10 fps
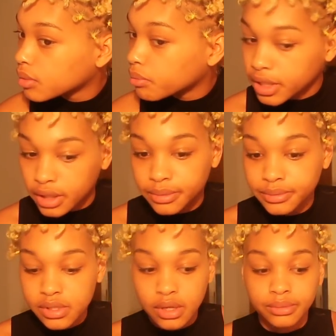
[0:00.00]
But yeah,
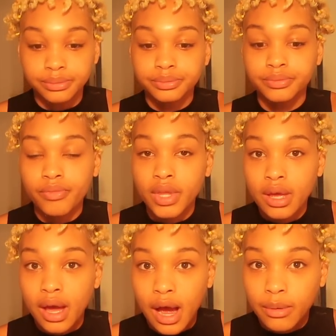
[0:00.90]
so
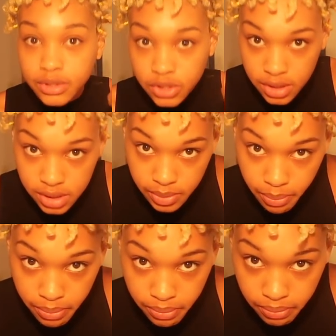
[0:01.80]
I would just
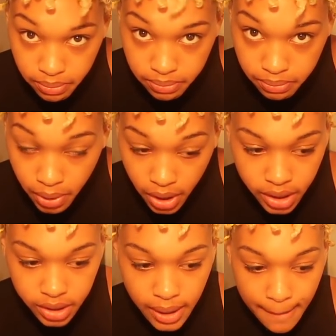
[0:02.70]

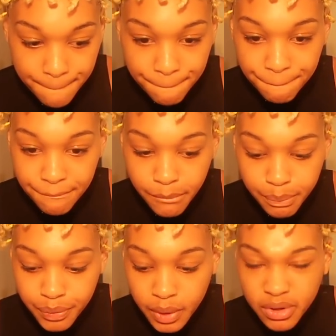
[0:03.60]
part it,
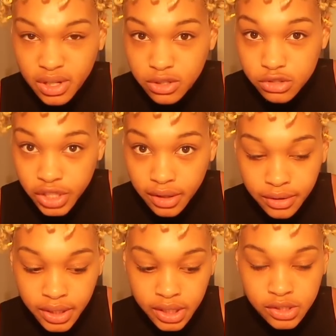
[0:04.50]
put a little gel on
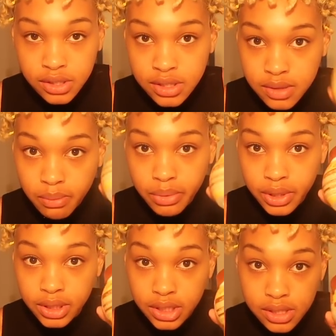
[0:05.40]
the edges,
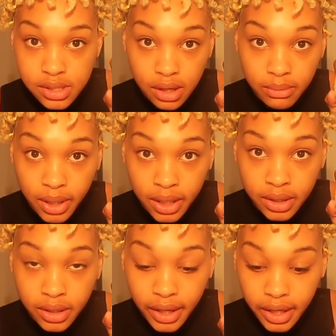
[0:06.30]
put this on my
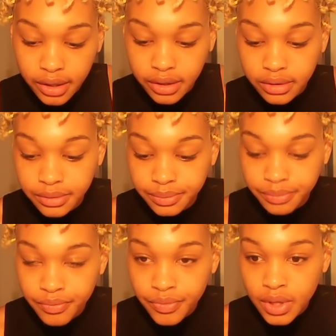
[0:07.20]
hair,
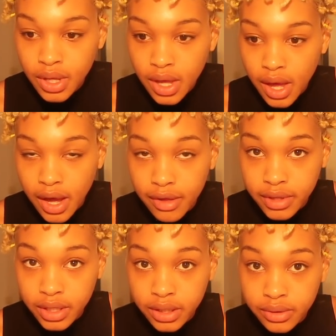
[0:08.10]
and
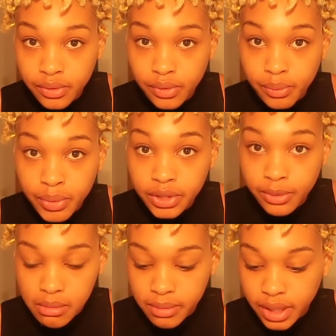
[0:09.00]
then put the
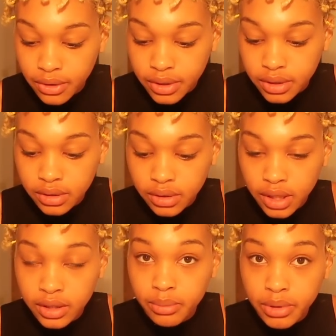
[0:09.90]
rubber band on it,
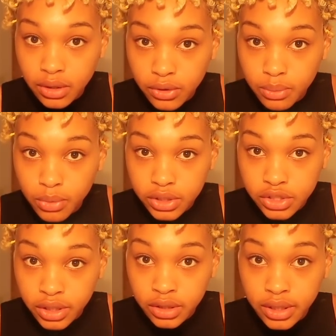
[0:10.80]
and then put a little more
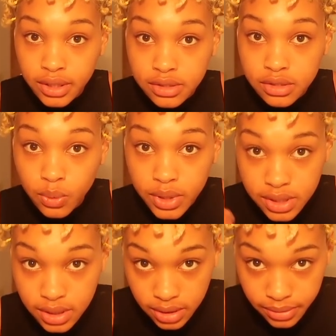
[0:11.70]
gel and
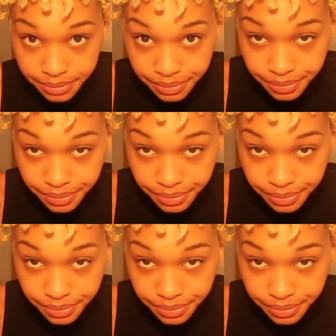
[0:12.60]
twist it.